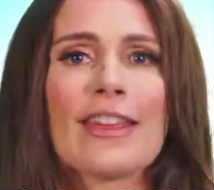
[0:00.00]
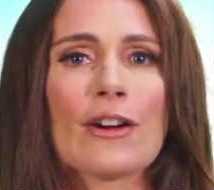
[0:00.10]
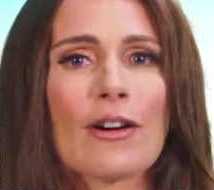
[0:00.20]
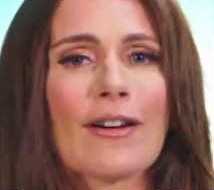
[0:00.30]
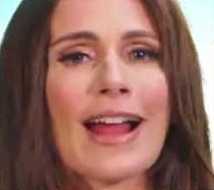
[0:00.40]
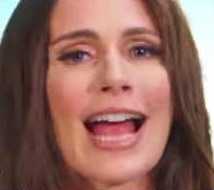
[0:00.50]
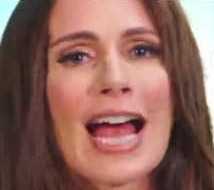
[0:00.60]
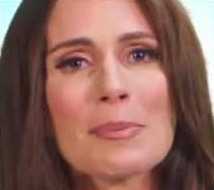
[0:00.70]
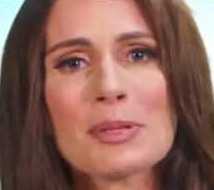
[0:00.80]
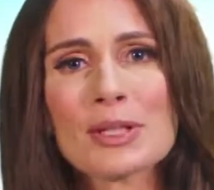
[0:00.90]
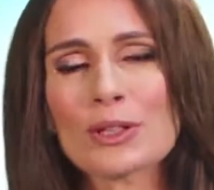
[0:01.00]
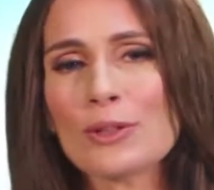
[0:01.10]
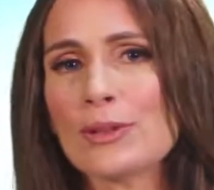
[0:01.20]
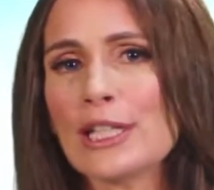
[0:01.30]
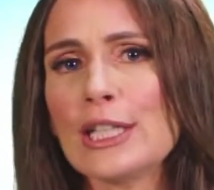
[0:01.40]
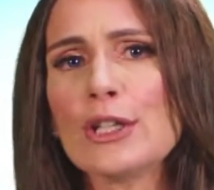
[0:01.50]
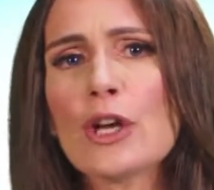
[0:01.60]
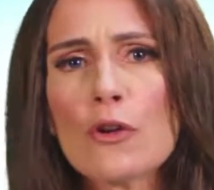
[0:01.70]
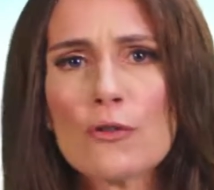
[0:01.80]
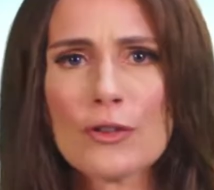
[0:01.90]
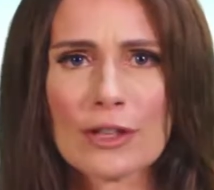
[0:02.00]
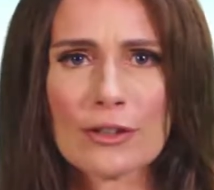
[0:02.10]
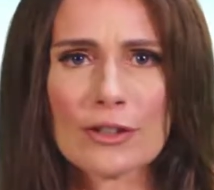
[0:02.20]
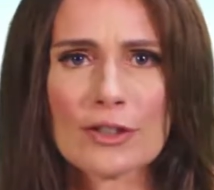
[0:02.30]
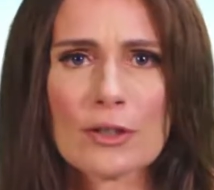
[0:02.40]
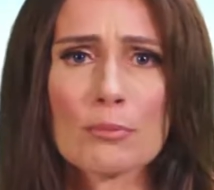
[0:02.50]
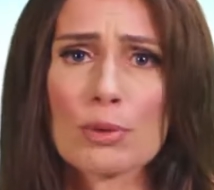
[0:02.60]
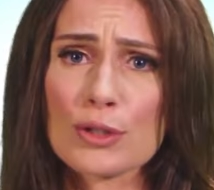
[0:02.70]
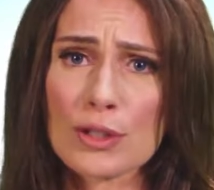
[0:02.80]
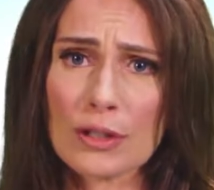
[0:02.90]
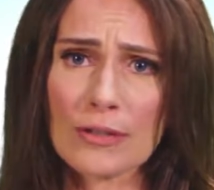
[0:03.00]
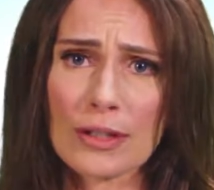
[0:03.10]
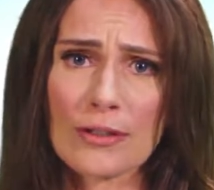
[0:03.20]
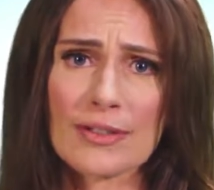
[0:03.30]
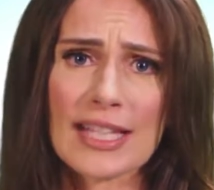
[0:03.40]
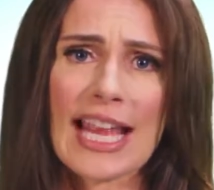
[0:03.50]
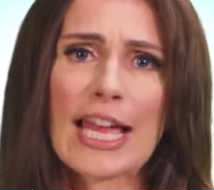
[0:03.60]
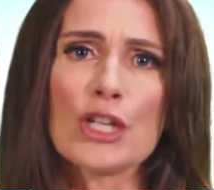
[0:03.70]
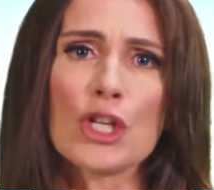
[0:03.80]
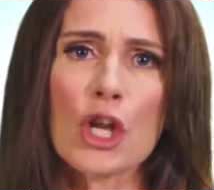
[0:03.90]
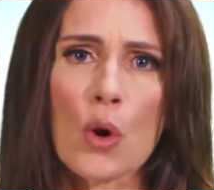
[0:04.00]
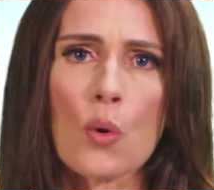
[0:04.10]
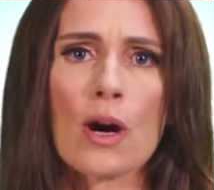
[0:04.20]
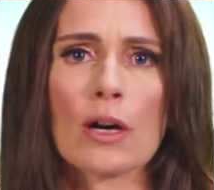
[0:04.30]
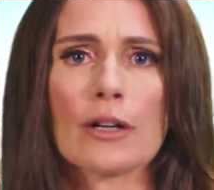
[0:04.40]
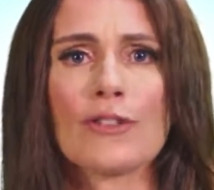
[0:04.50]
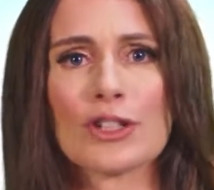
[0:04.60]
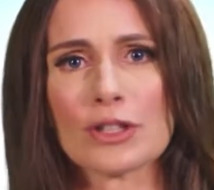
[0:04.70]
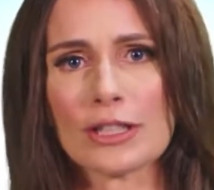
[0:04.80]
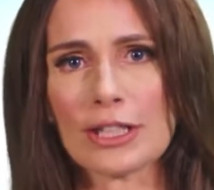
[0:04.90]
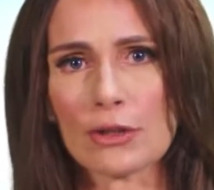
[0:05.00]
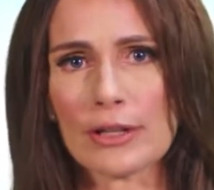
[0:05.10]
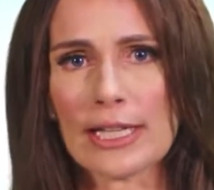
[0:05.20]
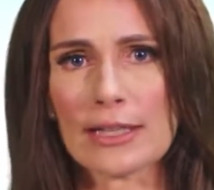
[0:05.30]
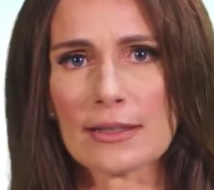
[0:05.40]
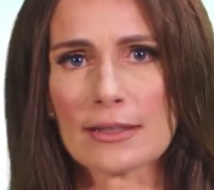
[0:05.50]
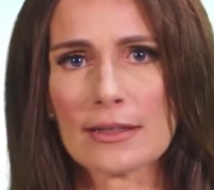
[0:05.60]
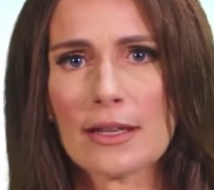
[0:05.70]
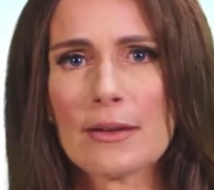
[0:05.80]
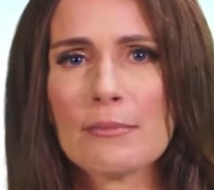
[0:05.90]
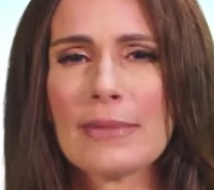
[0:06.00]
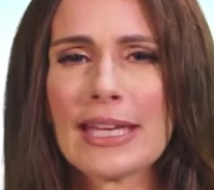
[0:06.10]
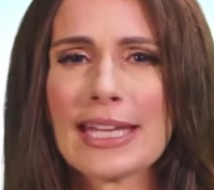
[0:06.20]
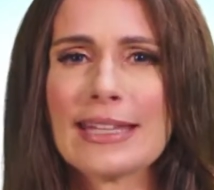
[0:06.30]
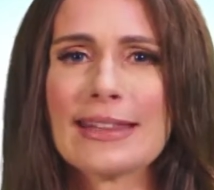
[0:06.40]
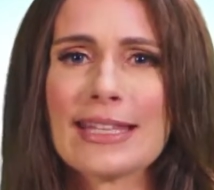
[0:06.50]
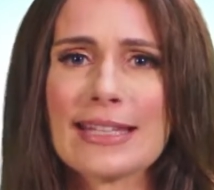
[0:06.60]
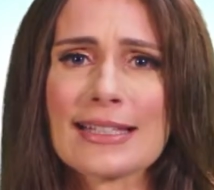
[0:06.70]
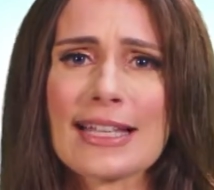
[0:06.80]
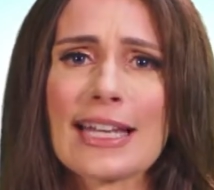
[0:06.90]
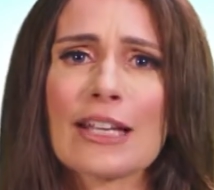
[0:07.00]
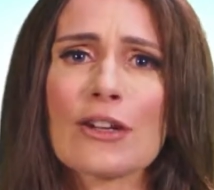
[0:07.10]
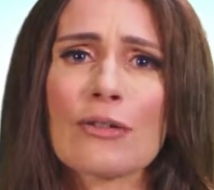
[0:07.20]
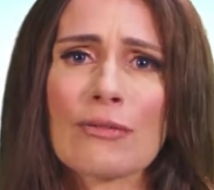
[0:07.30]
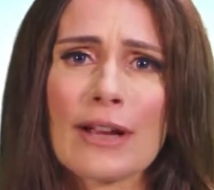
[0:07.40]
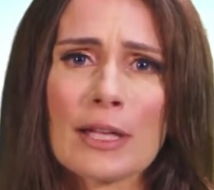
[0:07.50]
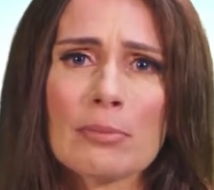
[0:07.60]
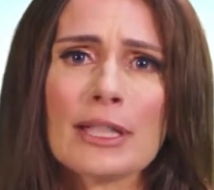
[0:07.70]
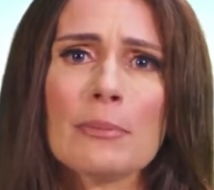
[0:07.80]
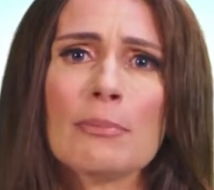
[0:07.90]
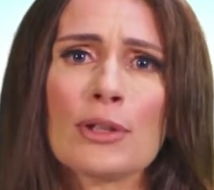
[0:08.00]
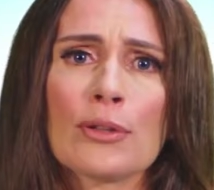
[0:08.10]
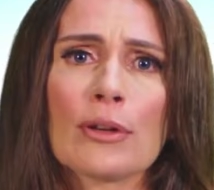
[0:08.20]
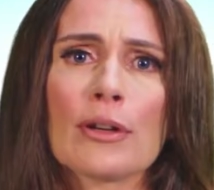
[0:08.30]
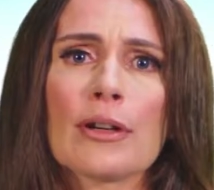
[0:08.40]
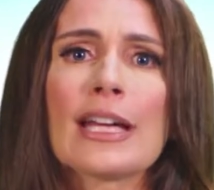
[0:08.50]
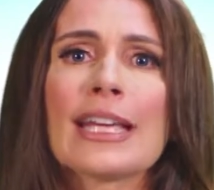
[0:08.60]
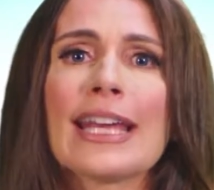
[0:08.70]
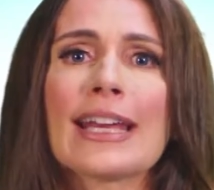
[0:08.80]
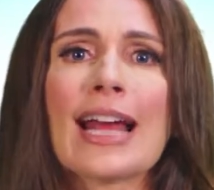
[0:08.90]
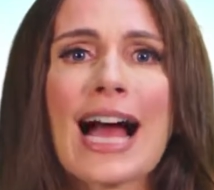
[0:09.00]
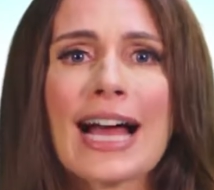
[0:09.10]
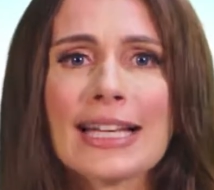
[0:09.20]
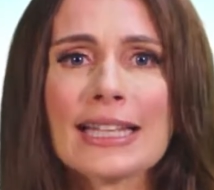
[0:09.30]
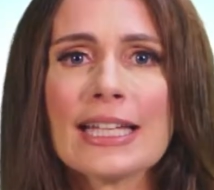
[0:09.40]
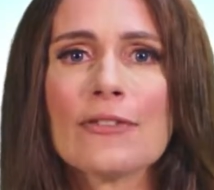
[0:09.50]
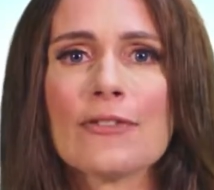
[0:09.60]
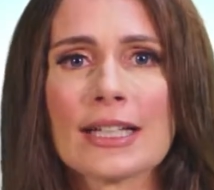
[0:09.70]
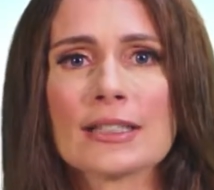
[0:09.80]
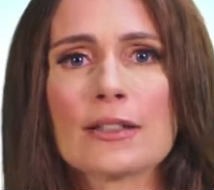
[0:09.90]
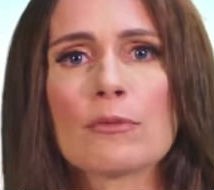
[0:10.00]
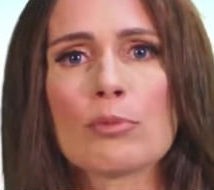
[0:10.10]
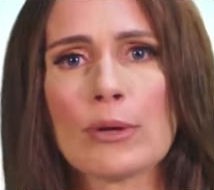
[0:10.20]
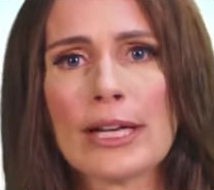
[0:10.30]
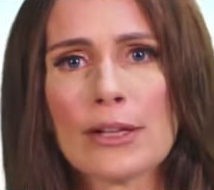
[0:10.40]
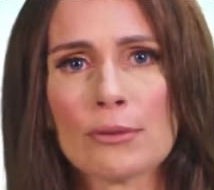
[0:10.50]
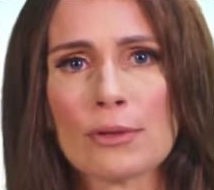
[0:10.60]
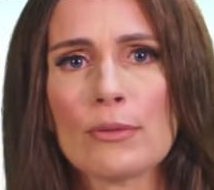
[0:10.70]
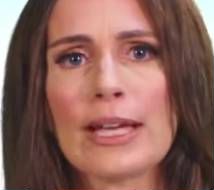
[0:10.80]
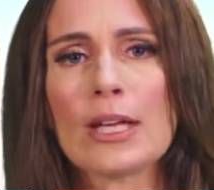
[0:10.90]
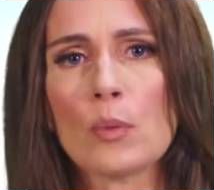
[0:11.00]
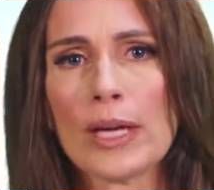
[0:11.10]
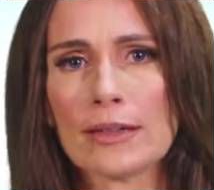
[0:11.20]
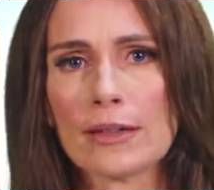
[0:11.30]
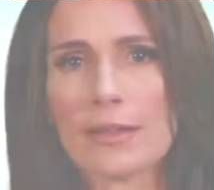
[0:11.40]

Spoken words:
There are absolutely no fillers, preservatives, and no artificial ingredients, making this an incredibly pure yet highly effective breakthrough in weight